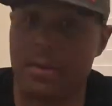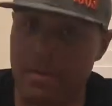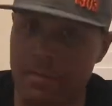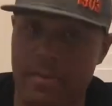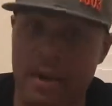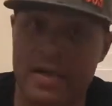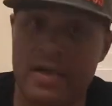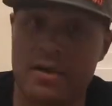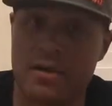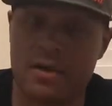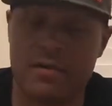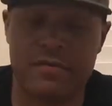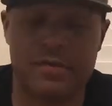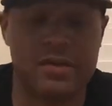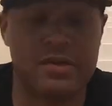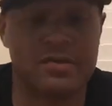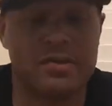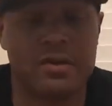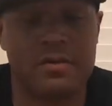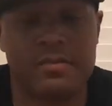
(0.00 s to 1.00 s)
bike cover and
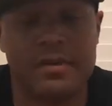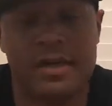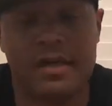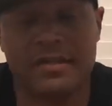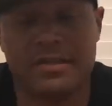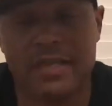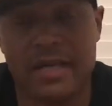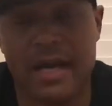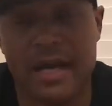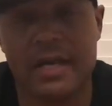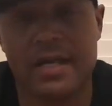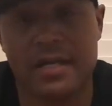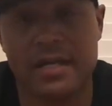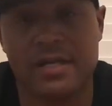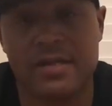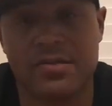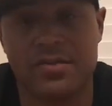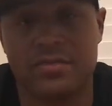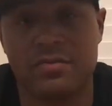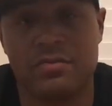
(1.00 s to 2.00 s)
it's going to be outside, and
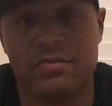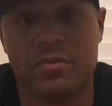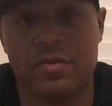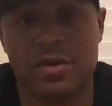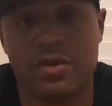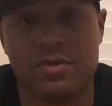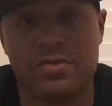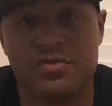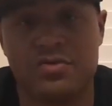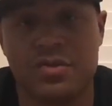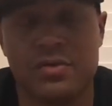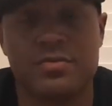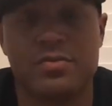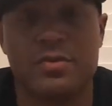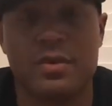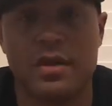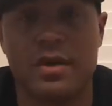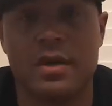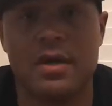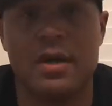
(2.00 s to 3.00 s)
it's one of those trips
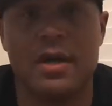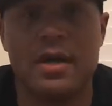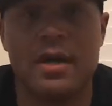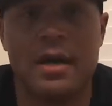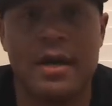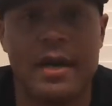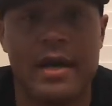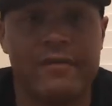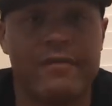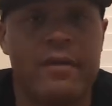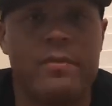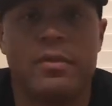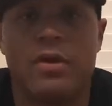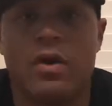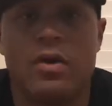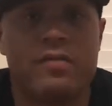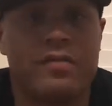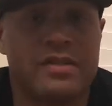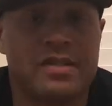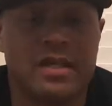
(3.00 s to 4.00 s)
where if I'm
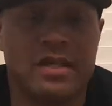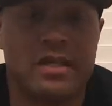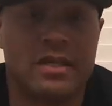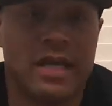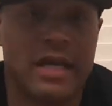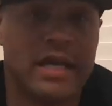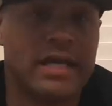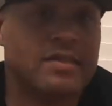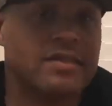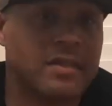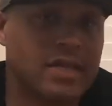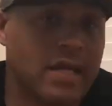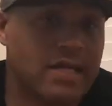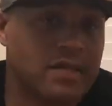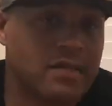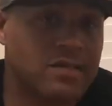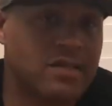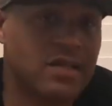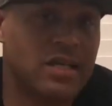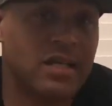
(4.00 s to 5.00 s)
gone for 10 days and out
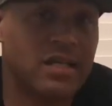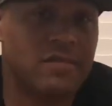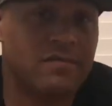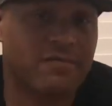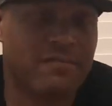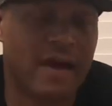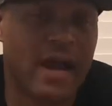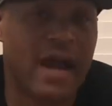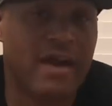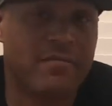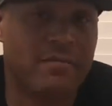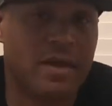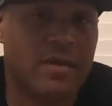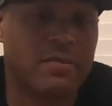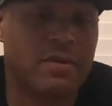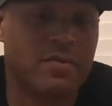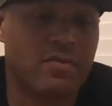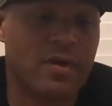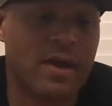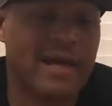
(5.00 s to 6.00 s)
of 10, 5
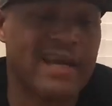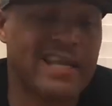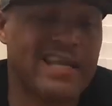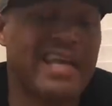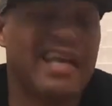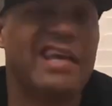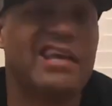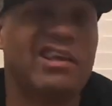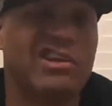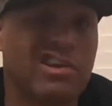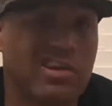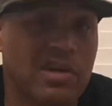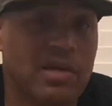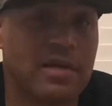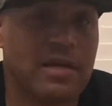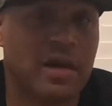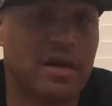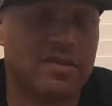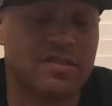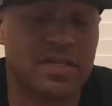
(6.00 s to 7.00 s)
maybe rain, it could
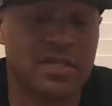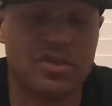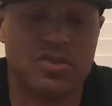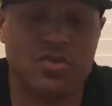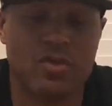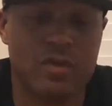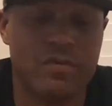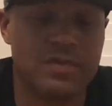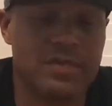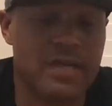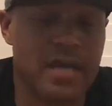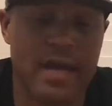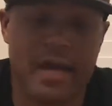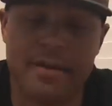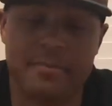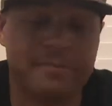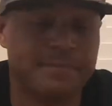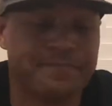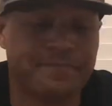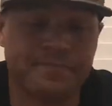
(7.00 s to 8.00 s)
cause an issue over
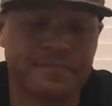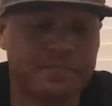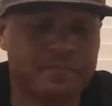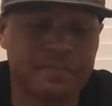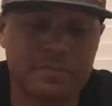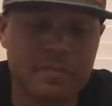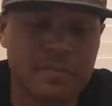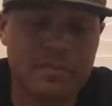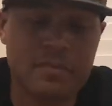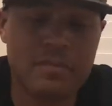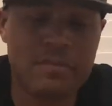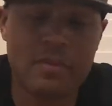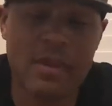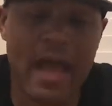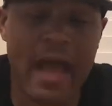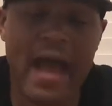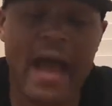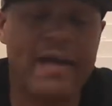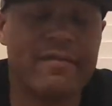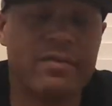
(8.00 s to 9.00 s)
time.
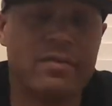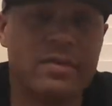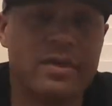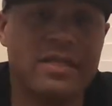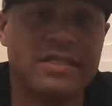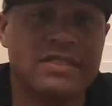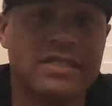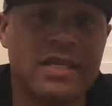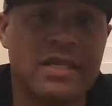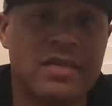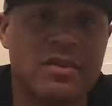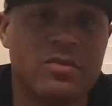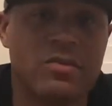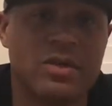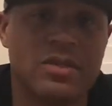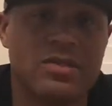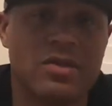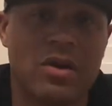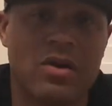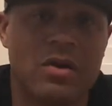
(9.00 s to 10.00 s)
I haven't really seen
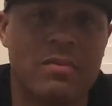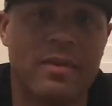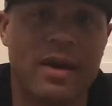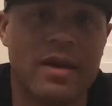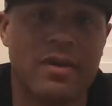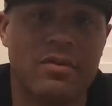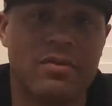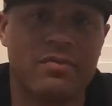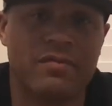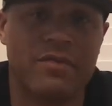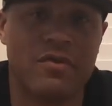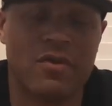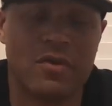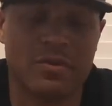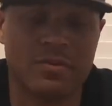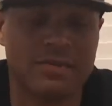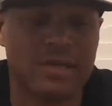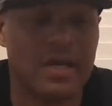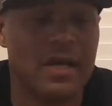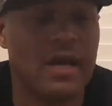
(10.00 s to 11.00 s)
anyone talk about it on the
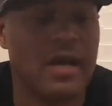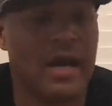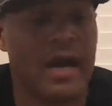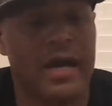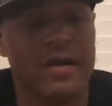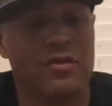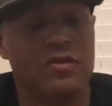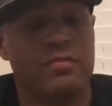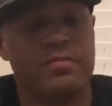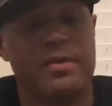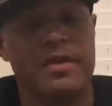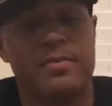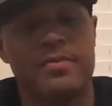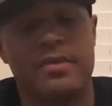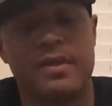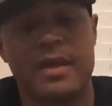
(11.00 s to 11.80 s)
forums. I know people that